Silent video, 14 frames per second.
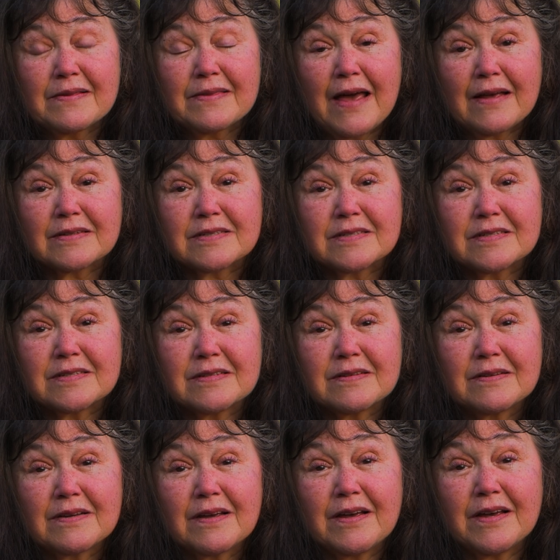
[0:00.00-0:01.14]
That's
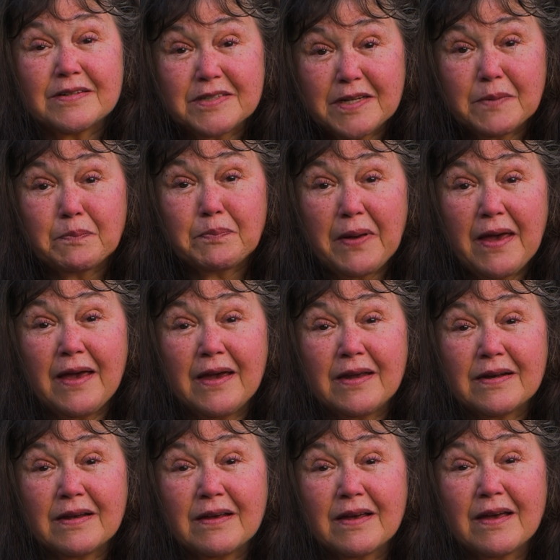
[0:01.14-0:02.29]
a deep
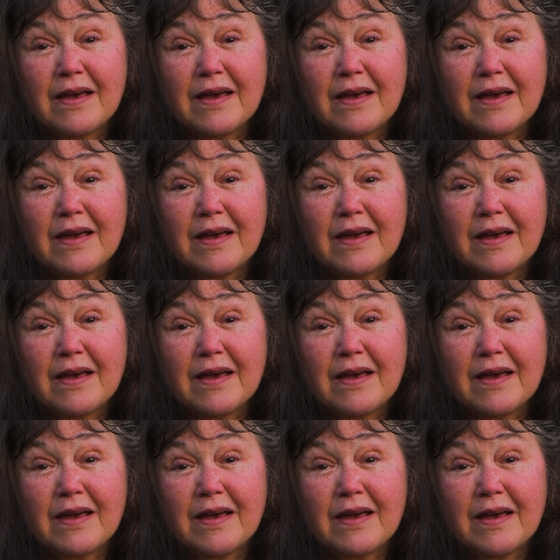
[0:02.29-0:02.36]
pain.